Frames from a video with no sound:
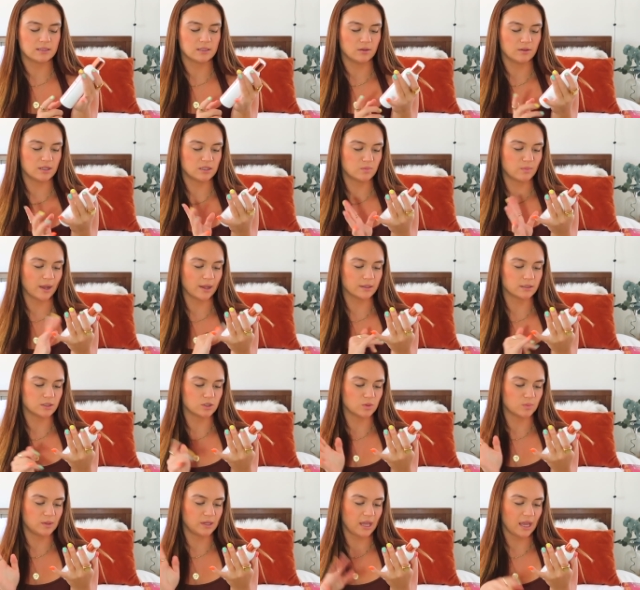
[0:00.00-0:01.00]
So this
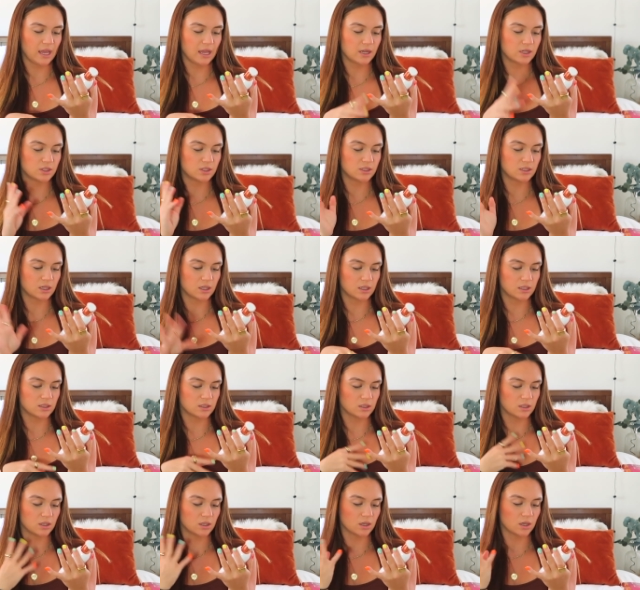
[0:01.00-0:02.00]
balances your pH, it's a
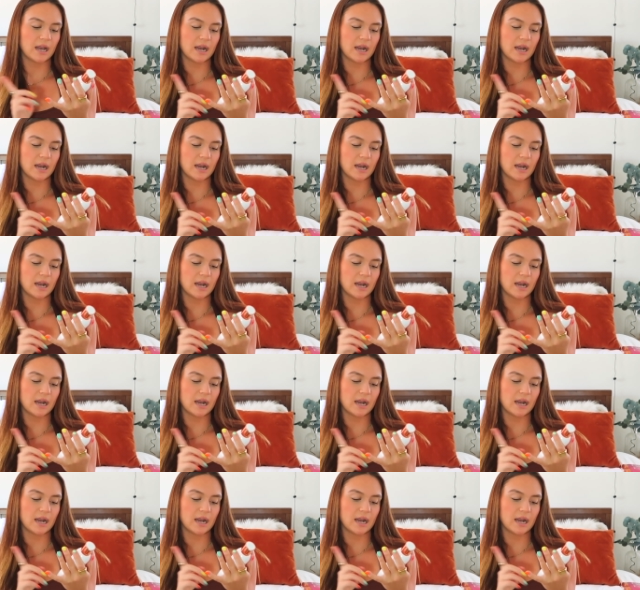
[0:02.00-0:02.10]
cleanser.